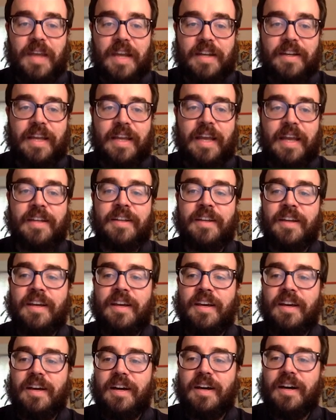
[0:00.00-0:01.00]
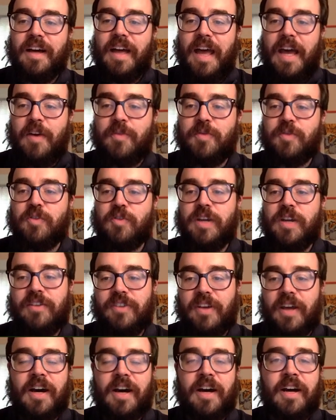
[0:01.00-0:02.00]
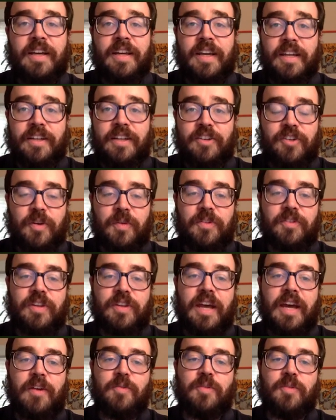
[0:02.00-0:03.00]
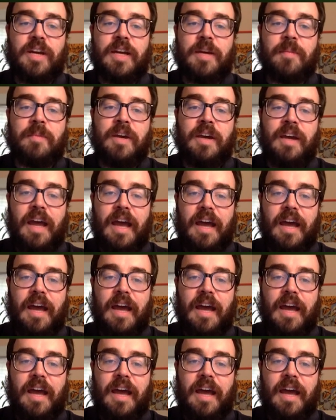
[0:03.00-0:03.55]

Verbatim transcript: and again, uh, f creates i in its own stack frame.